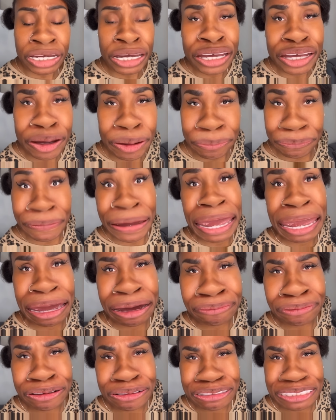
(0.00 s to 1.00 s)

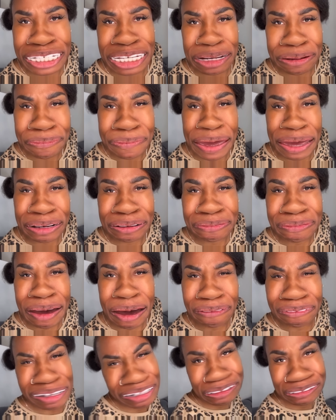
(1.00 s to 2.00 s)
Bam! Who did it better,
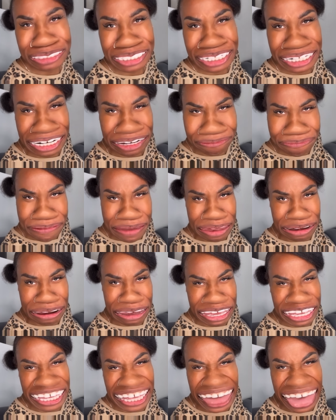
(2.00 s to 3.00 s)
mama? Who did it
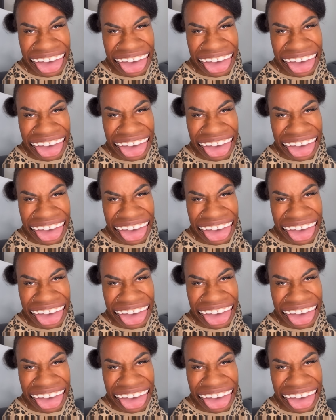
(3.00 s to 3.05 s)
better?